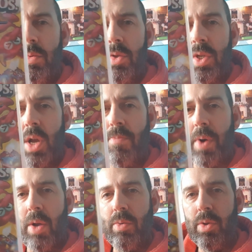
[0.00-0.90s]
Snow
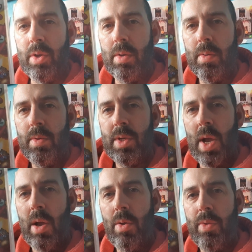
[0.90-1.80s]
Bros.
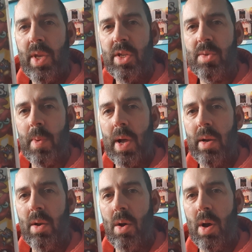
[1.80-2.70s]
So this
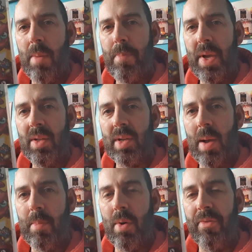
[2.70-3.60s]
one I picked
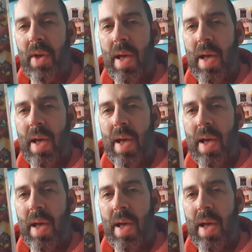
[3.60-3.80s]
up off